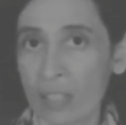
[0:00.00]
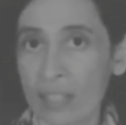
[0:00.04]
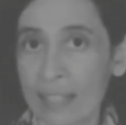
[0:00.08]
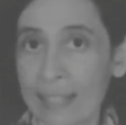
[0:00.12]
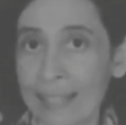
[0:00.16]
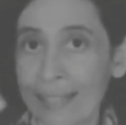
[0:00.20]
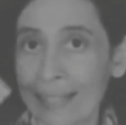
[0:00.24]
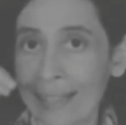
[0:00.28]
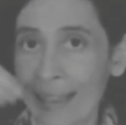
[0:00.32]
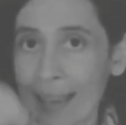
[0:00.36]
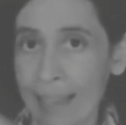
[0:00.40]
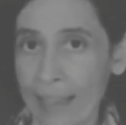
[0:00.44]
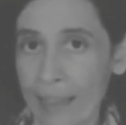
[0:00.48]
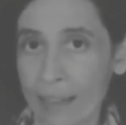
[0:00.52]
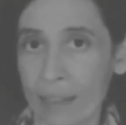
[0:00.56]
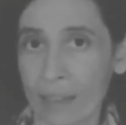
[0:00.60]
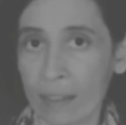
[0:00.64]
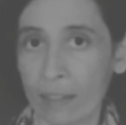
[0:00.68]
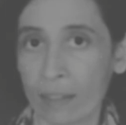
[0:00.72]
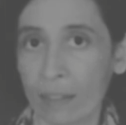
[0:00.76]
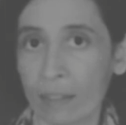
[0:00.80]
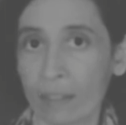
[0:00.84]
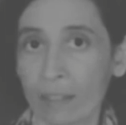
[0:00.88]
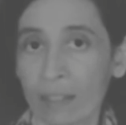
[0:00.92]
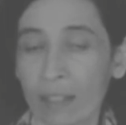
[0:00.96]

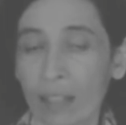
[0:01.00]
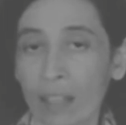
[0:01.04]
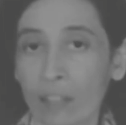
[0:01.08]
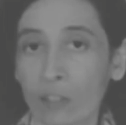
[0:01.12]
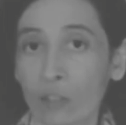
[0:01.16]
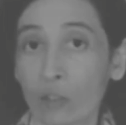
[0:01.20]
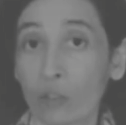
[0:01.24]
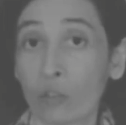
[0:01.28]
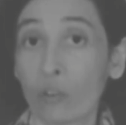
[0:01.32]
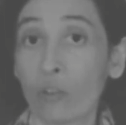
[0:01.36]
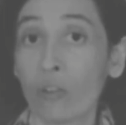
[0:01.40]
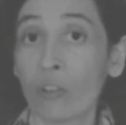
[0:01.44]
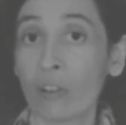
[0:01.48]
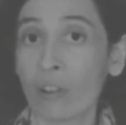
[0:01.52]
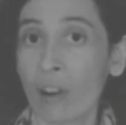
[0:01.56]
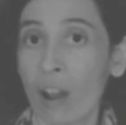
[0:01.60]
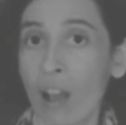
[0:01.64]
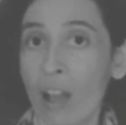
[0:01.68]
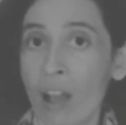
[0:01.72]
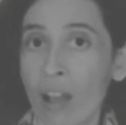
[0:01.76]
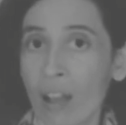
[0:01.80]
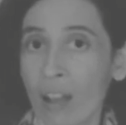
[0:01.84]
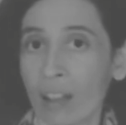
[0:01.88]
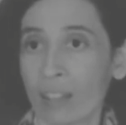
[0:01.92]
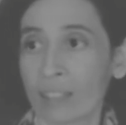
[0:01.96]
saying that
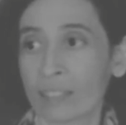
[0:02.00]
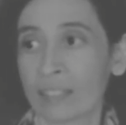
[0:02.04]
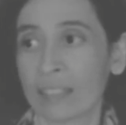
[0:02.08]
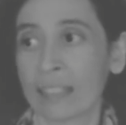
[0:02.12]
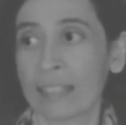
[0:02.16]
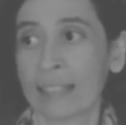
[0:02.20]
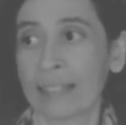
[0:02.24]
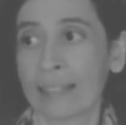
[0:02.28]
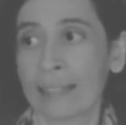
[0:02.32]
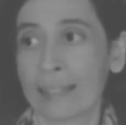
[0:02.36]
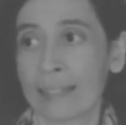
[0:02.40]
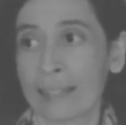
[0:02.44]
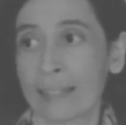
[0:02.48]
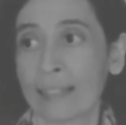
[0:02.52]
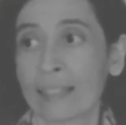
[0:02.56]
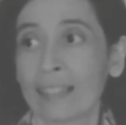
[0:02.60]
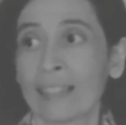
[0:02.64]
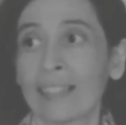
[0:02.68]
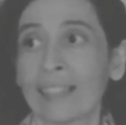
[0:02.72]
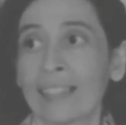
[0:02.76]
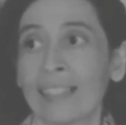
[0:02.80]
Quran is